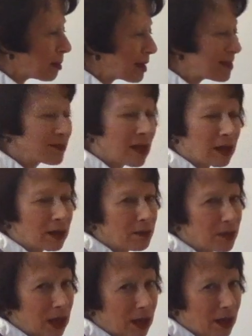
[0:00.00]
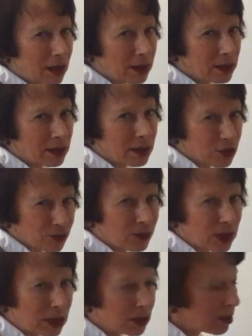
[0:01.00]
exactly behind each
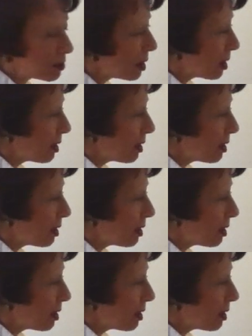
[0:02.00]
finger.